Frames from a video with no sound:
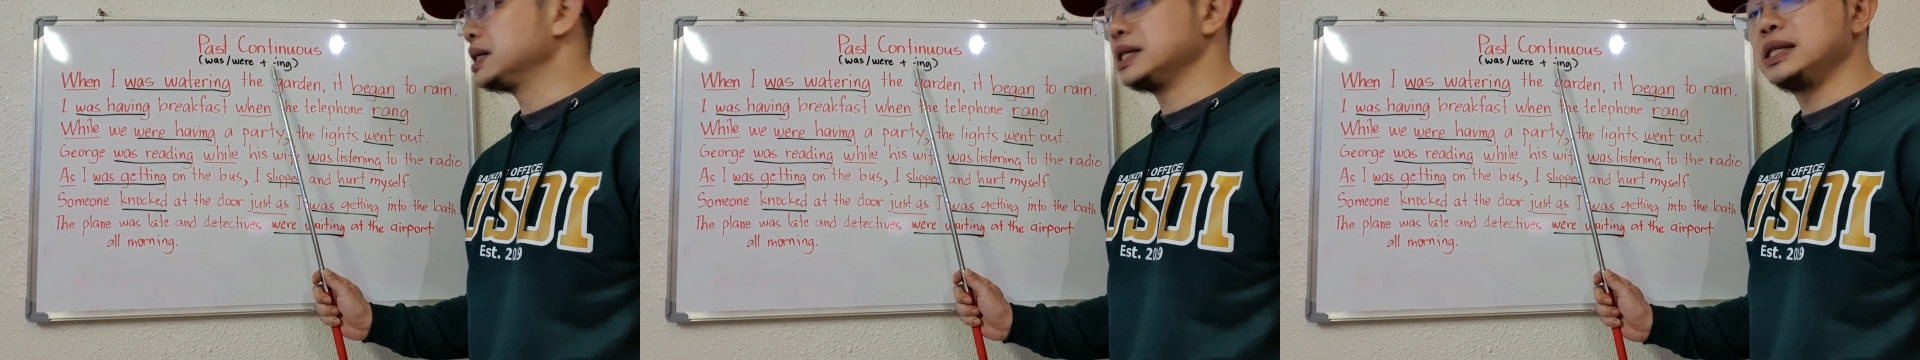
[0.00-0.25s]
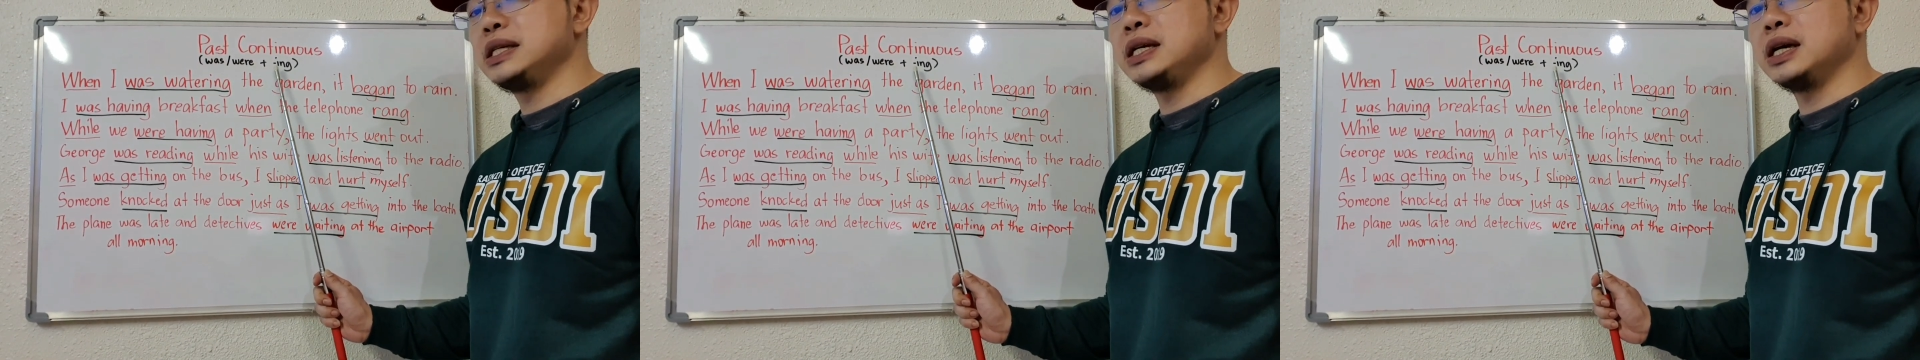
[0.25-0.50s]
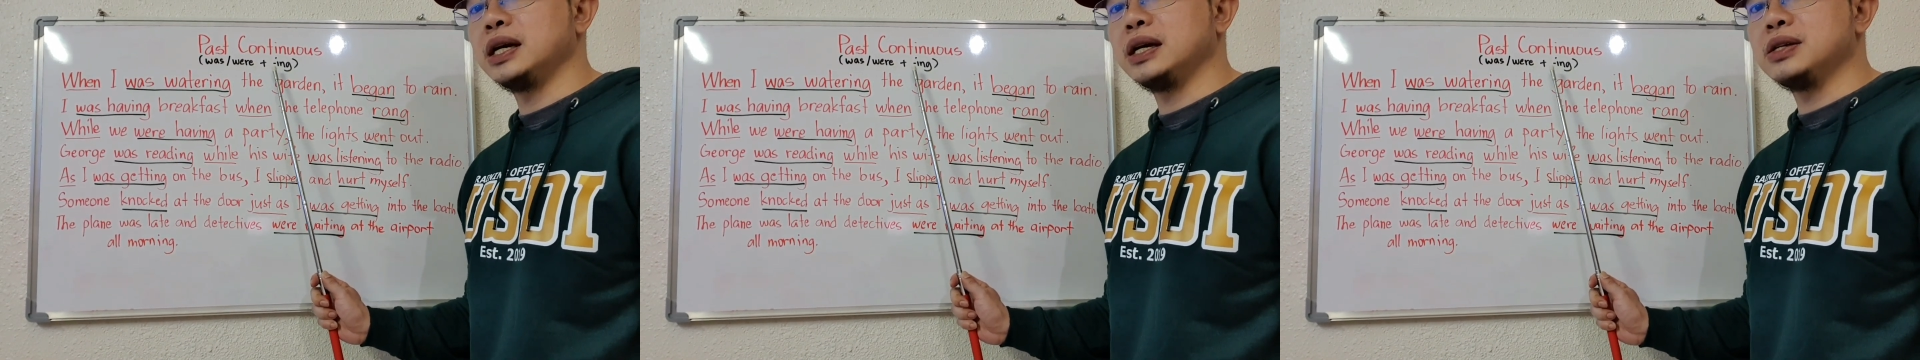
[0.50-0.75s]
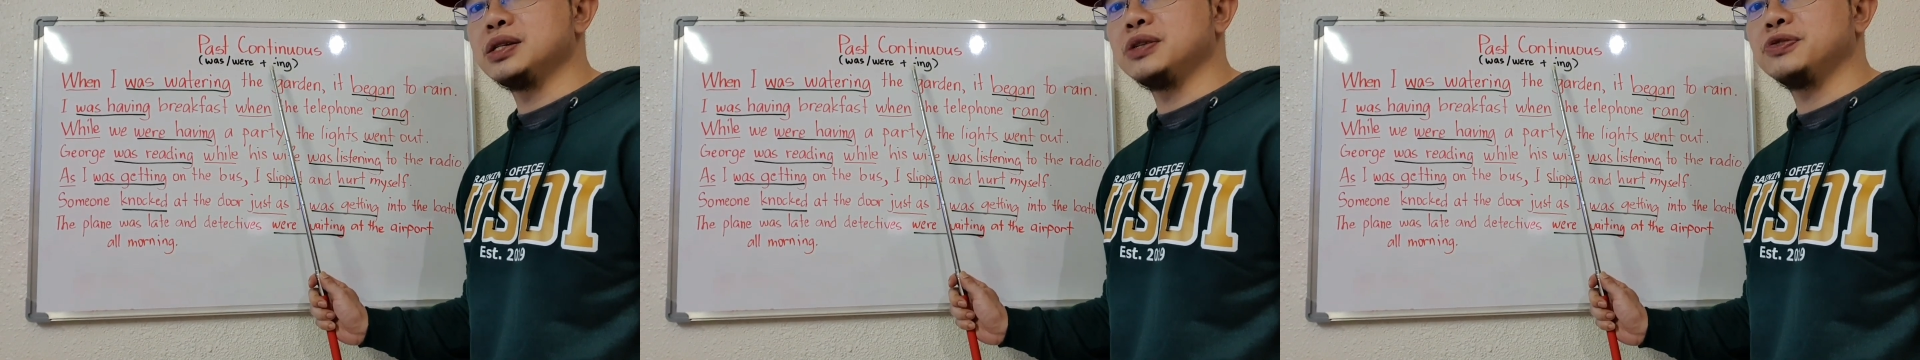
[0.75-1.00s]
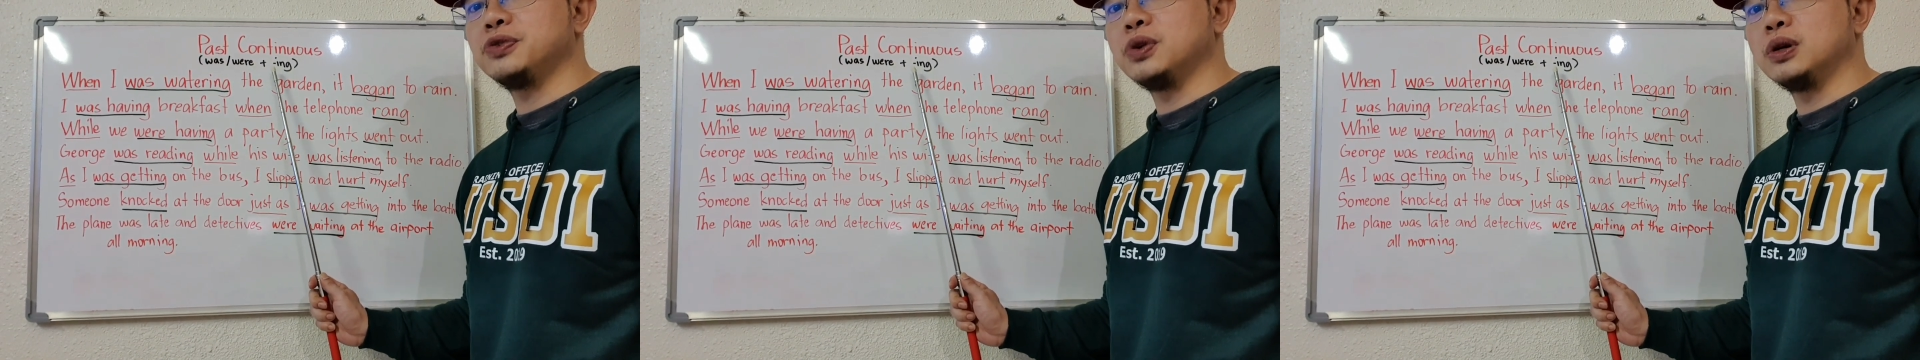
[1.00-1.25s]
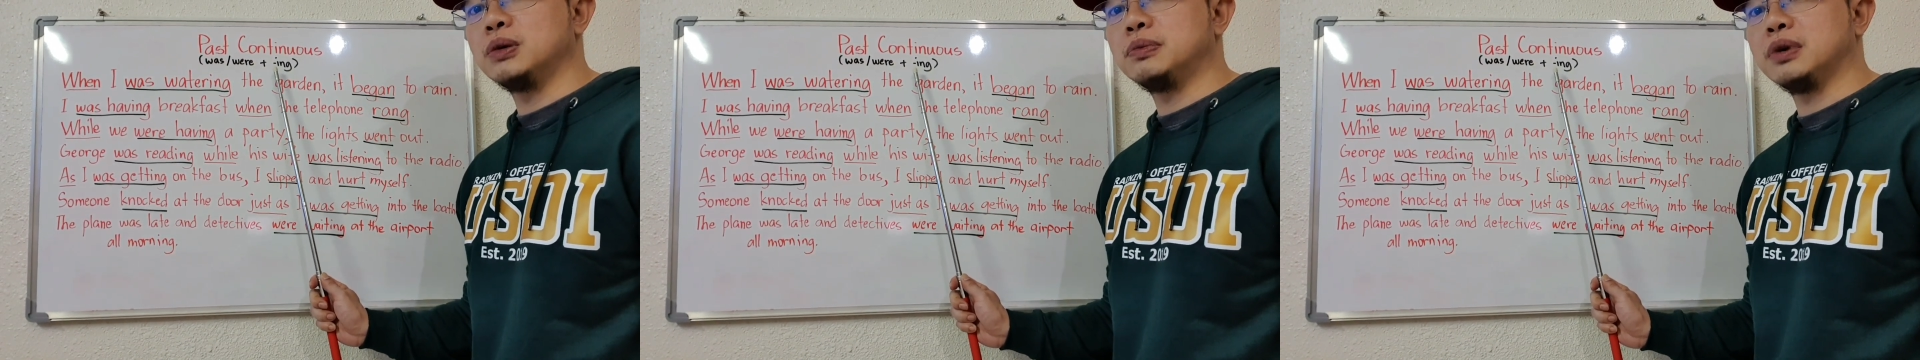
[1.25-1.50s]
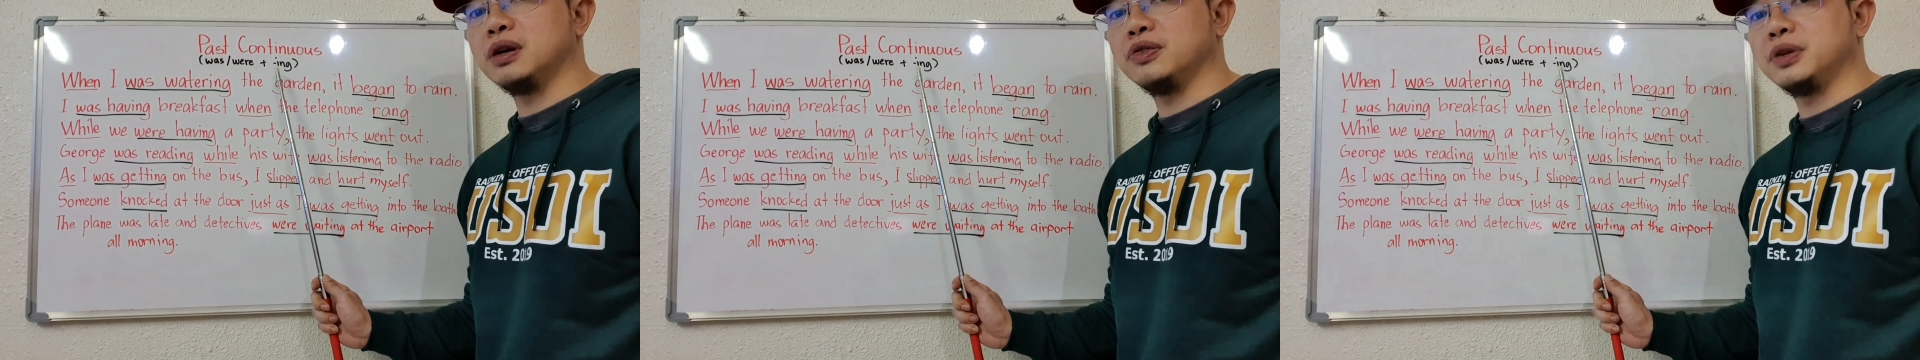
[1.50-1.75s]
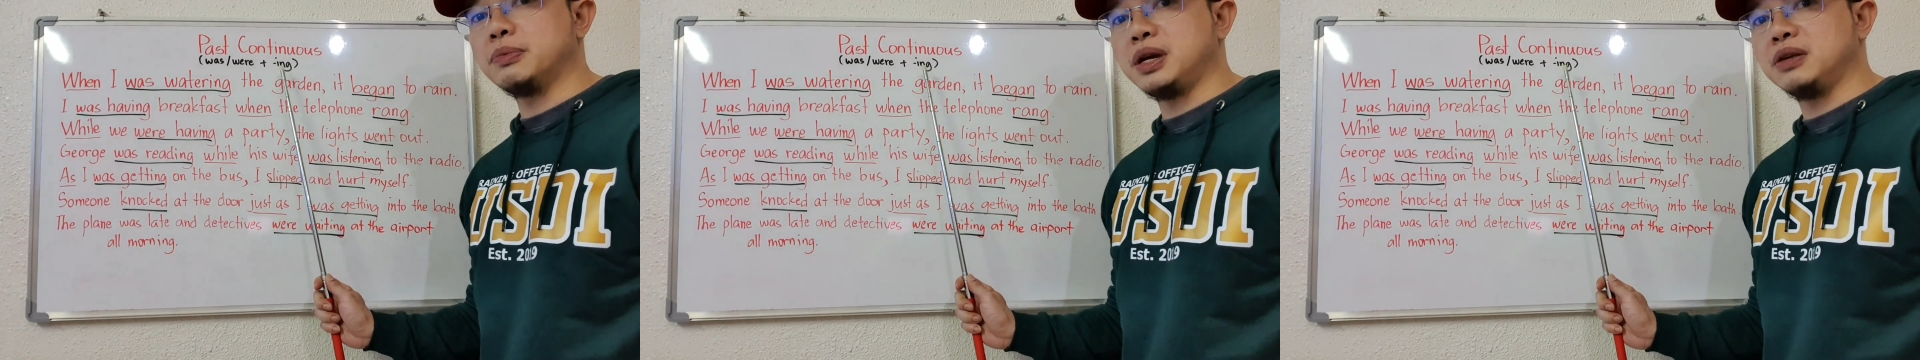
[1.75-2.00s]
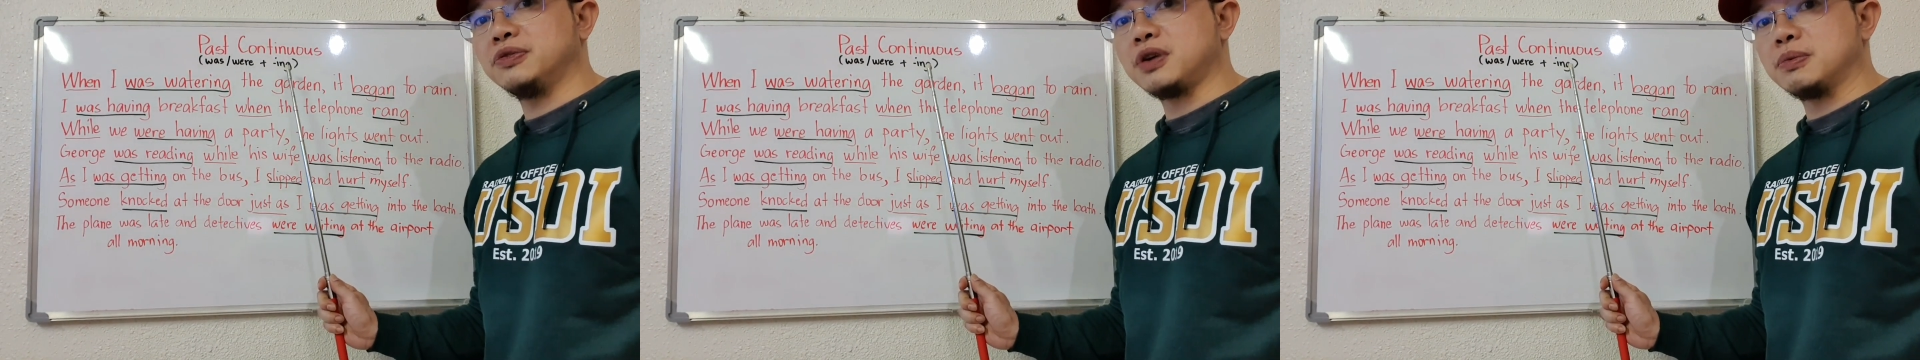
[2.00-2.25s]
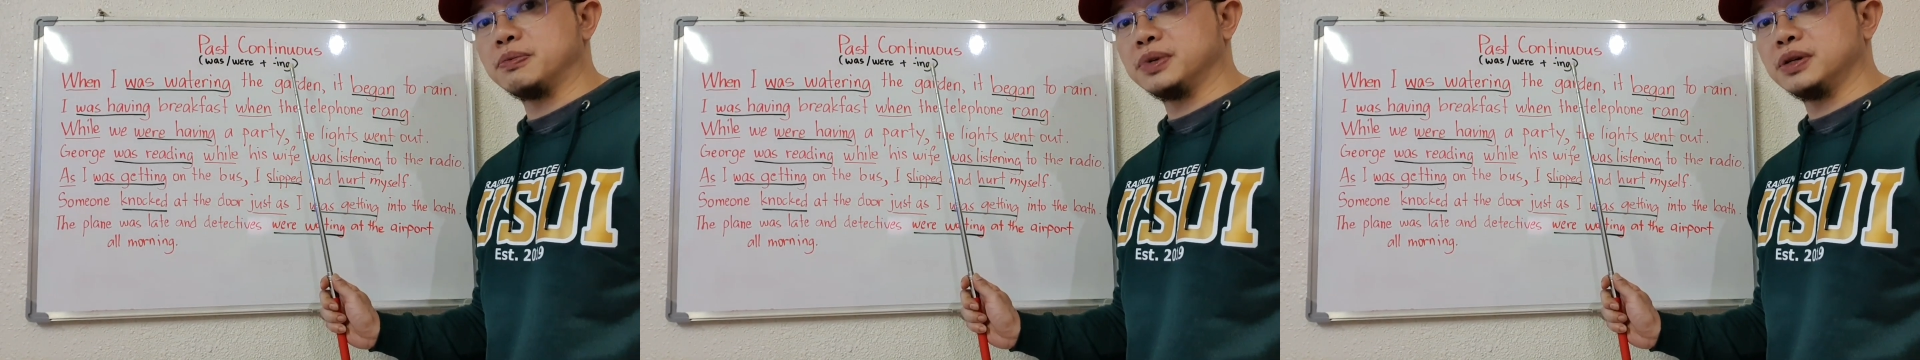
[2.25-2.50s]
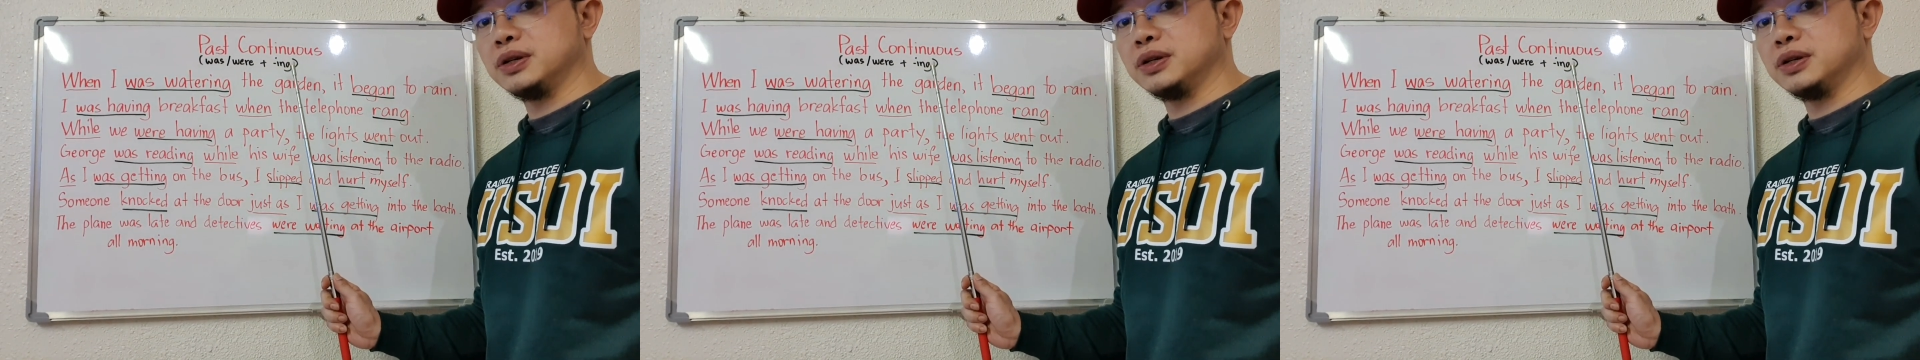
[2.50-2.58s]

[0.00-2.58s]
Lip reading: the ing form of the main verb.